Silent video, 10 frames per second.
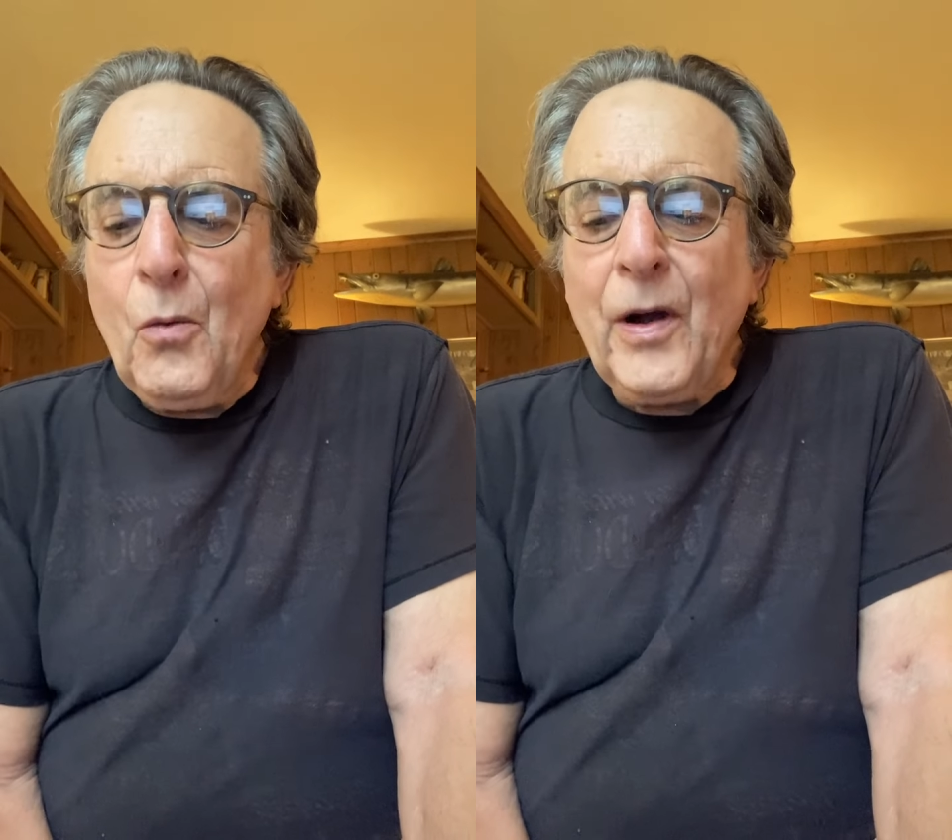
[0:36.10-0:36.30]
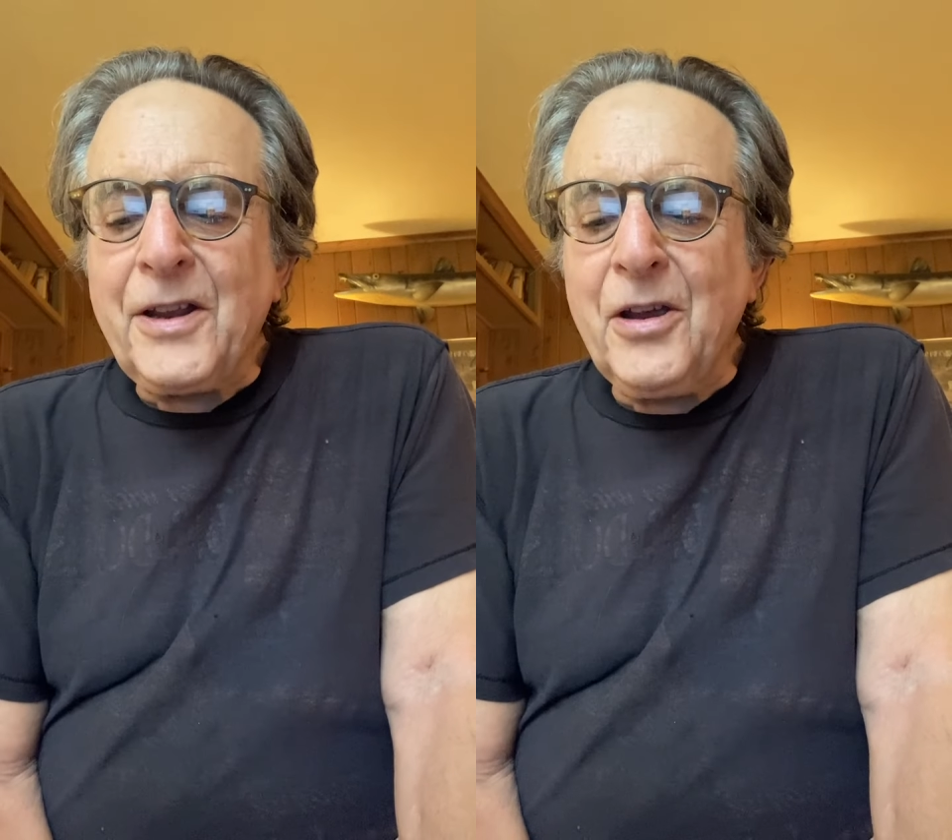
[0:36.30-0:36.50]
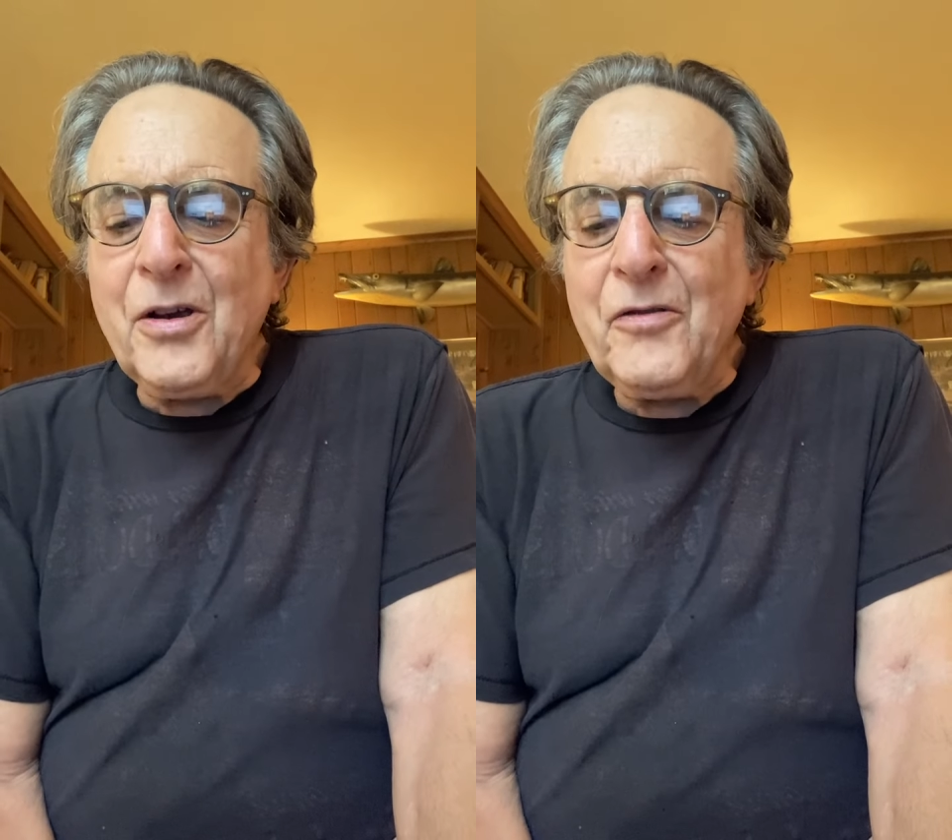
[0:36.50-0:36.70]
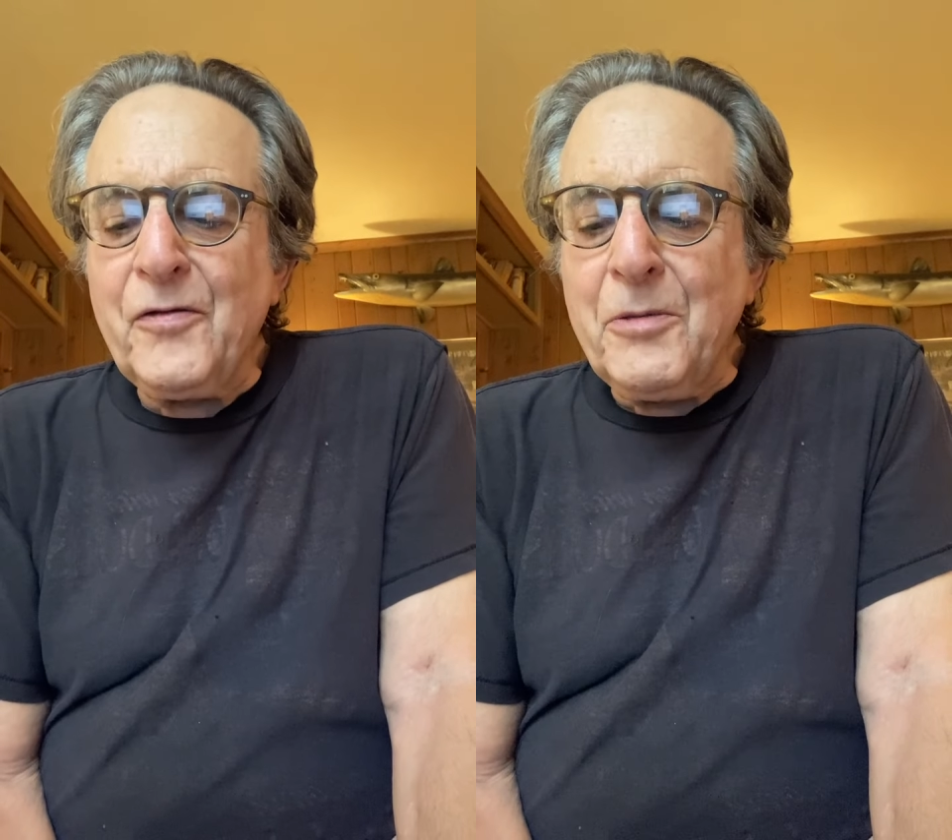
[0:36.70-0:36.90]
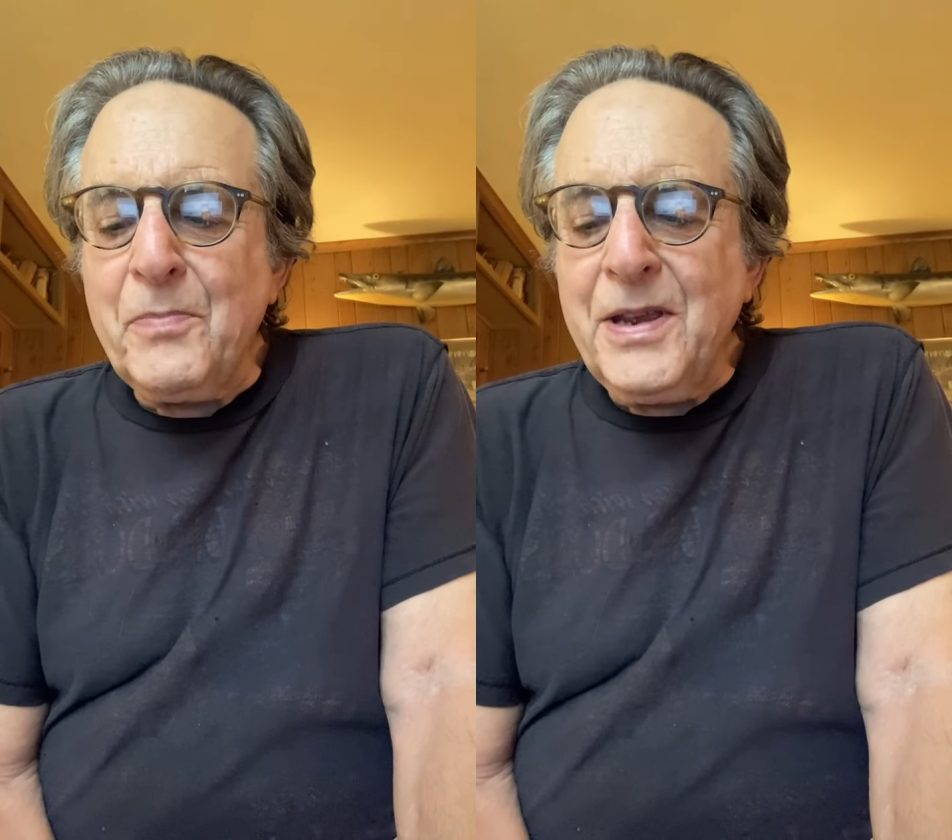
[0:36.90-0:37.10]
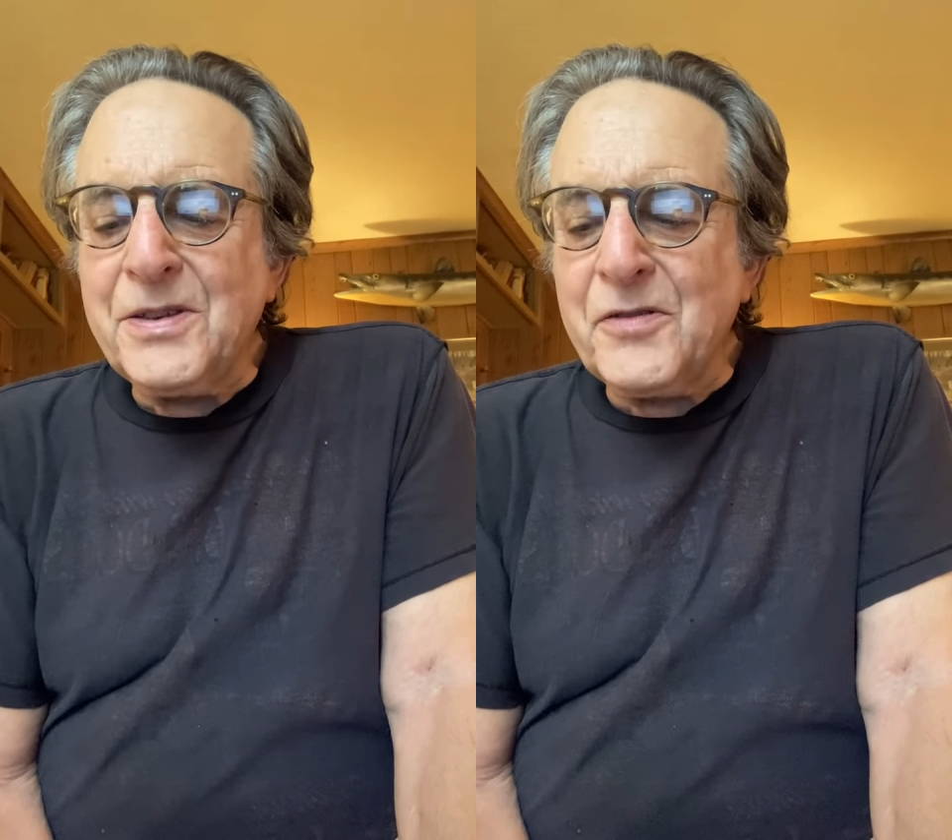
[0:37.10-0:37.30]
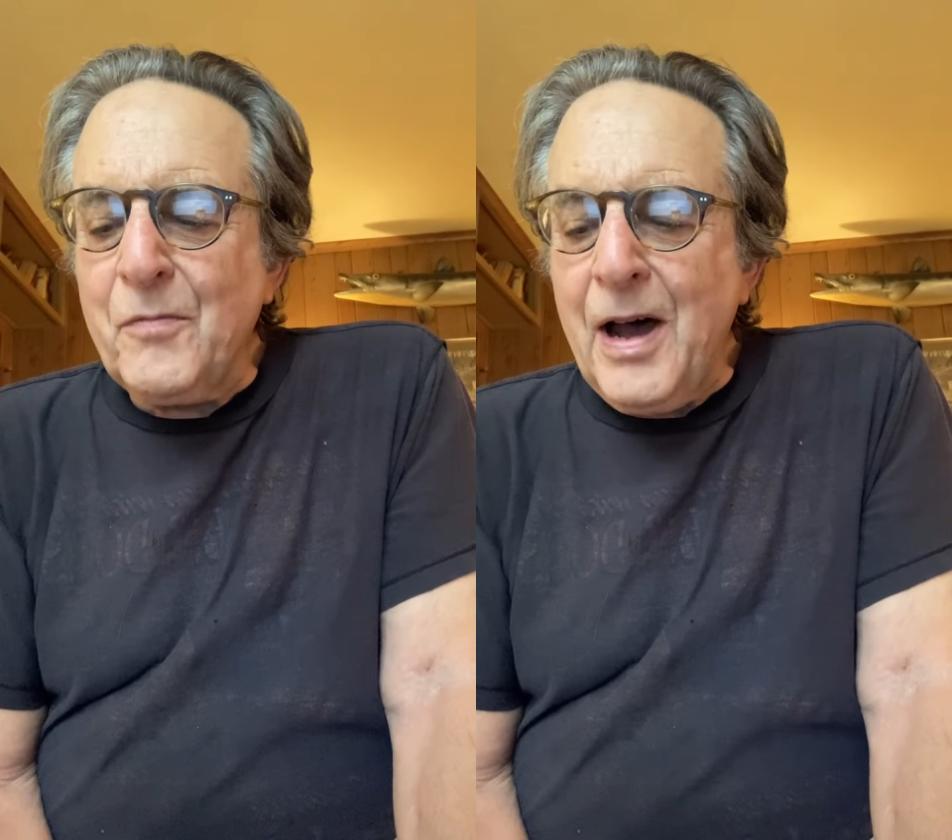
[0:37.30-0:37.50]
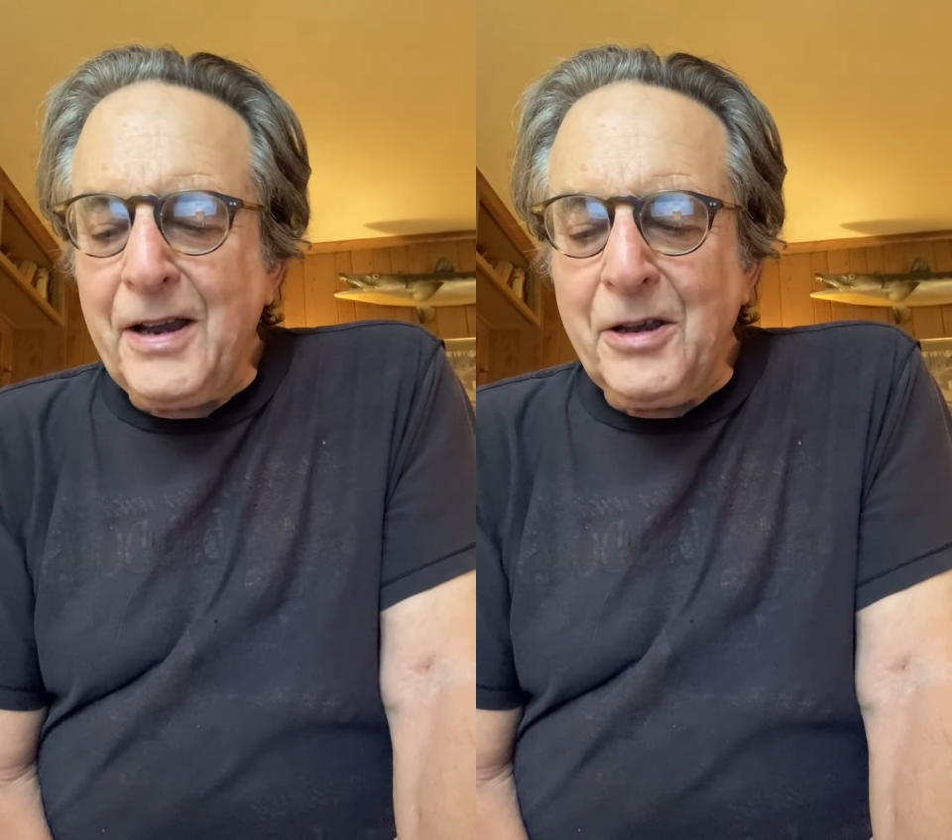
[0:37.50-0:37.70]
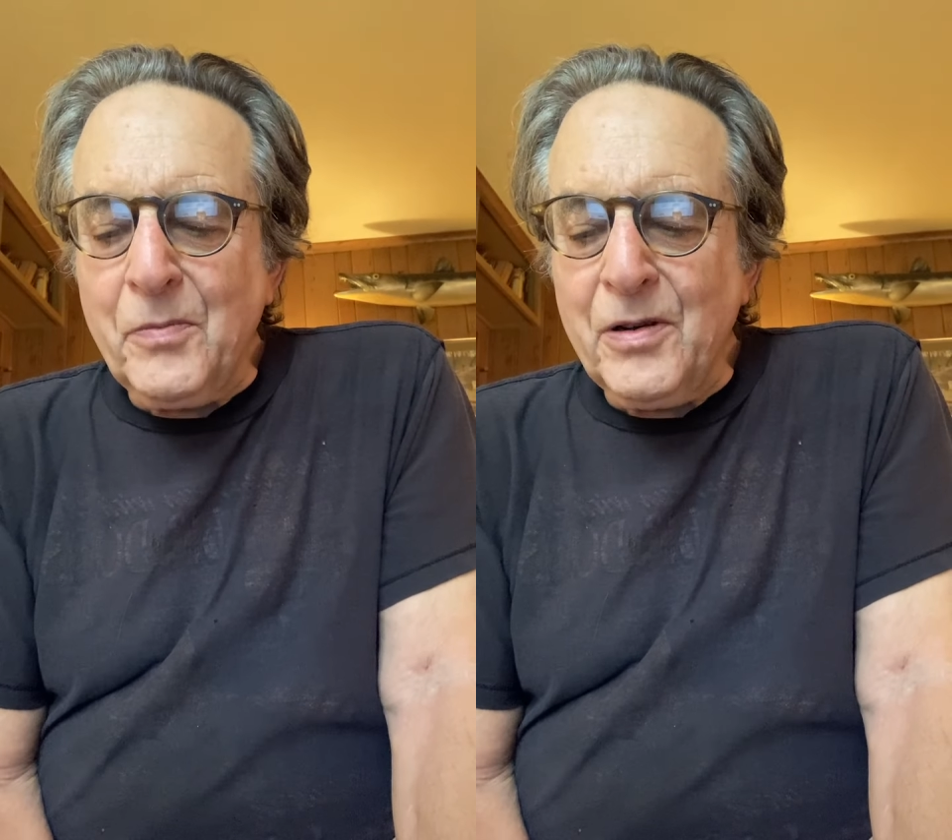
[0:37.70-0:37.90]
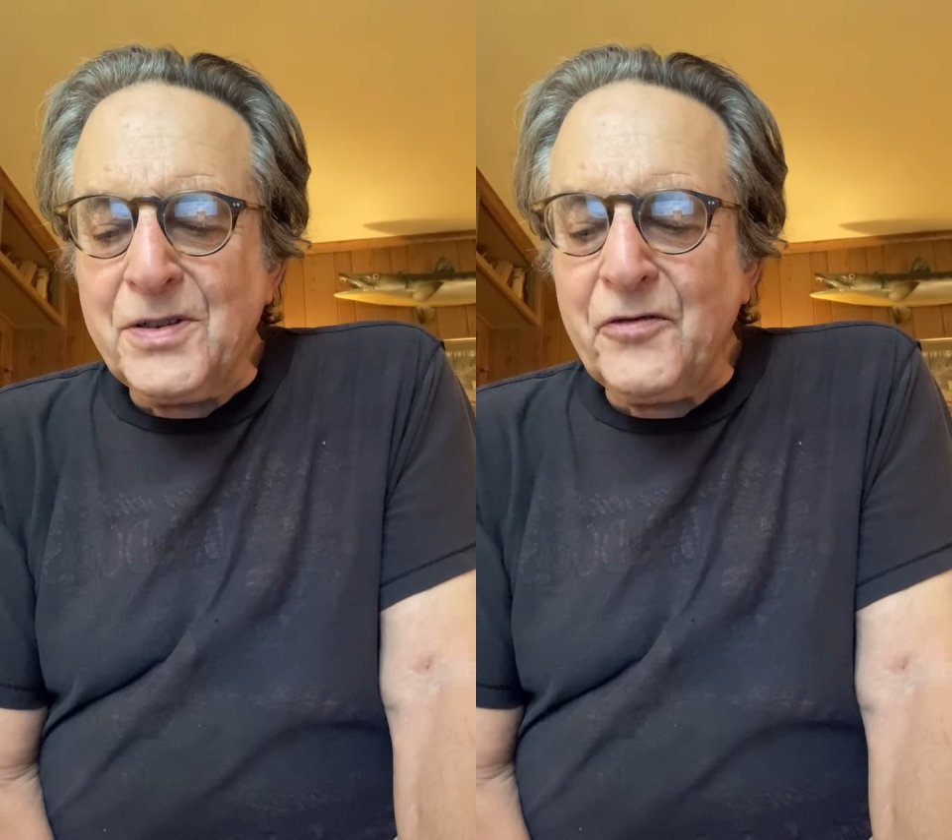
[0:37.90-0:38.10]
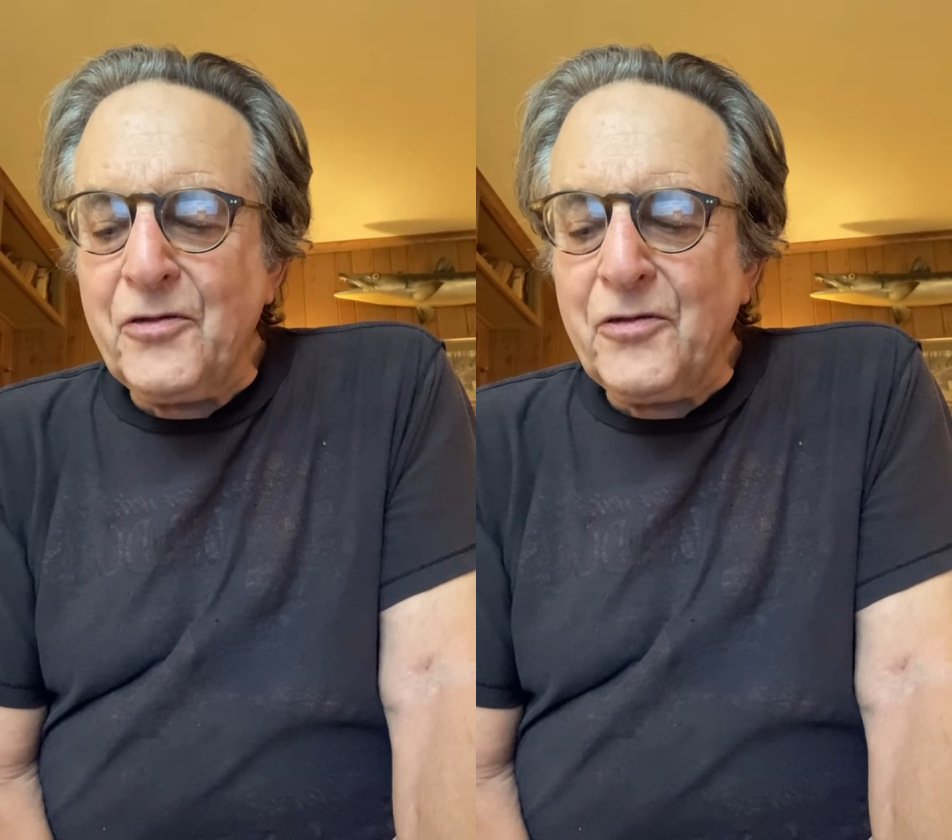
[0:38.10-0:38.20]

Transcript: What curved the beaks of mockingbirds a